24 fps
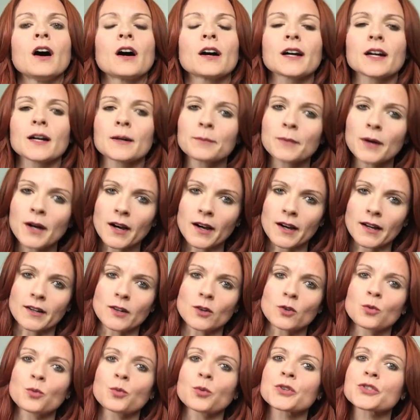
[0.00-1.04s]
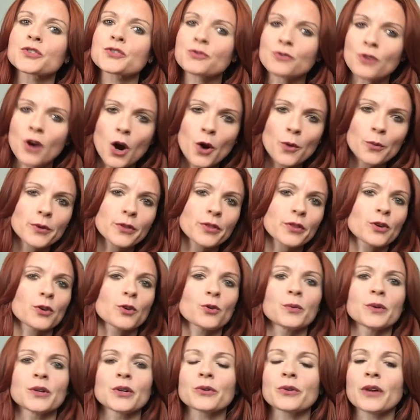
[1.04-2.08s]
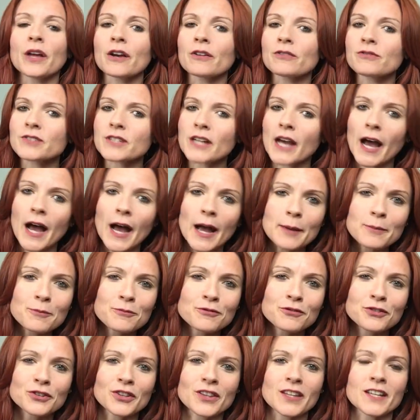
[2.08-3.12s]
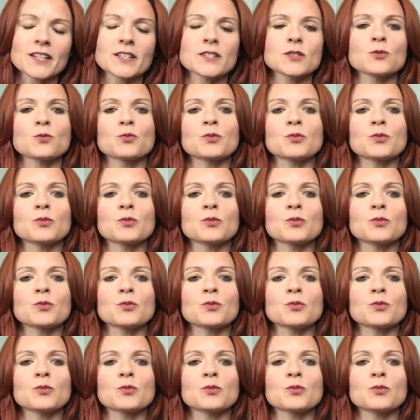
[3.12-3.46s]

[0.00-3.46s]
come on, what's wrong with you? We don't have time for this.